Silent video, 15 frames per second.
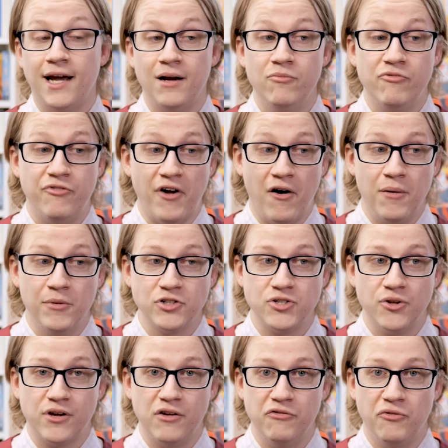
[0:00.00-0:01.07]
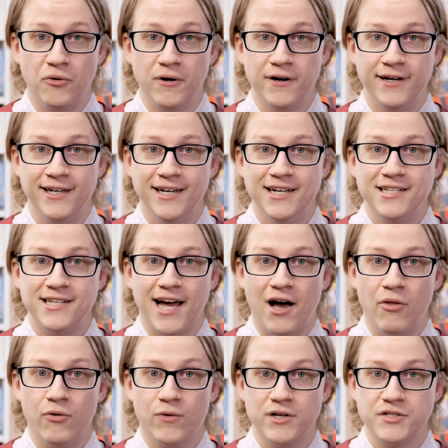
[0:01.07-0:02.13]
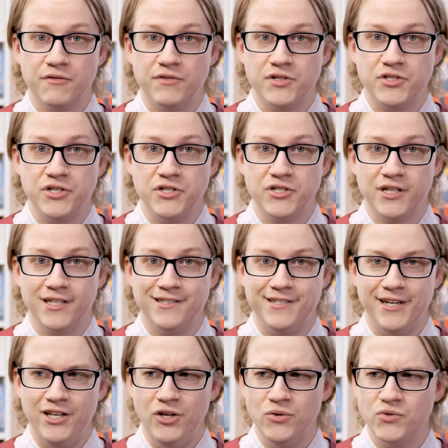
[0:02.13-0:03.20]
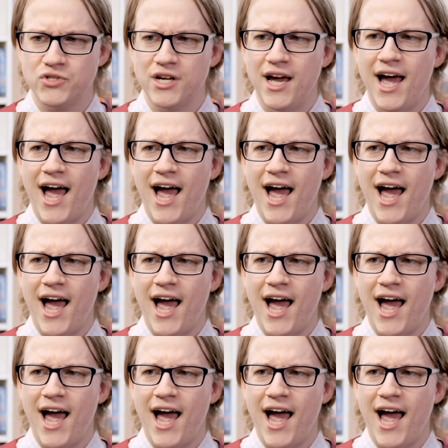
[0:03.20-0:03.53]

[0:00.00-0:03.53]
And I am very much looking forward to how the rest of this season continues.